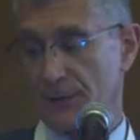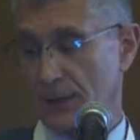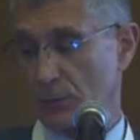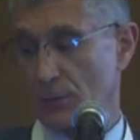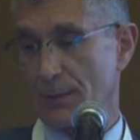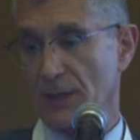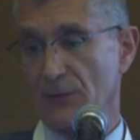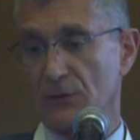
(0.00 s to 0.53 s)

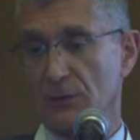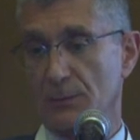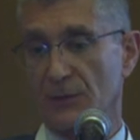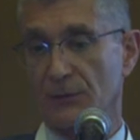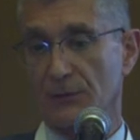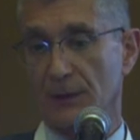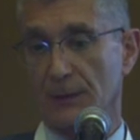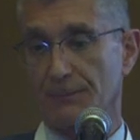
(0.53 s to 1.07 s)
remains to be
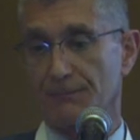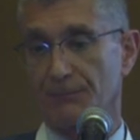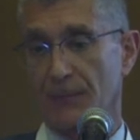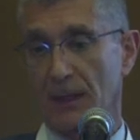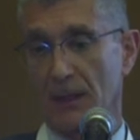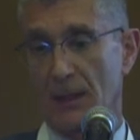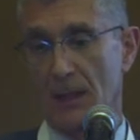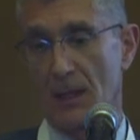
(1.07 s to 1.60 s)
seen.
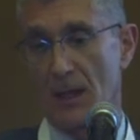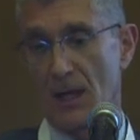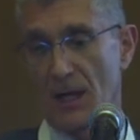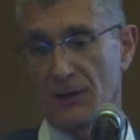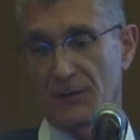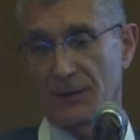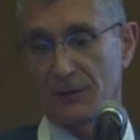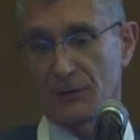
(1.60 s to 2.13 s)

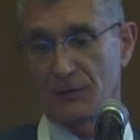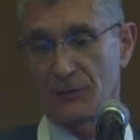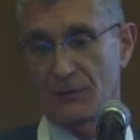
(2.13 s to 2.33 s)
And I think this is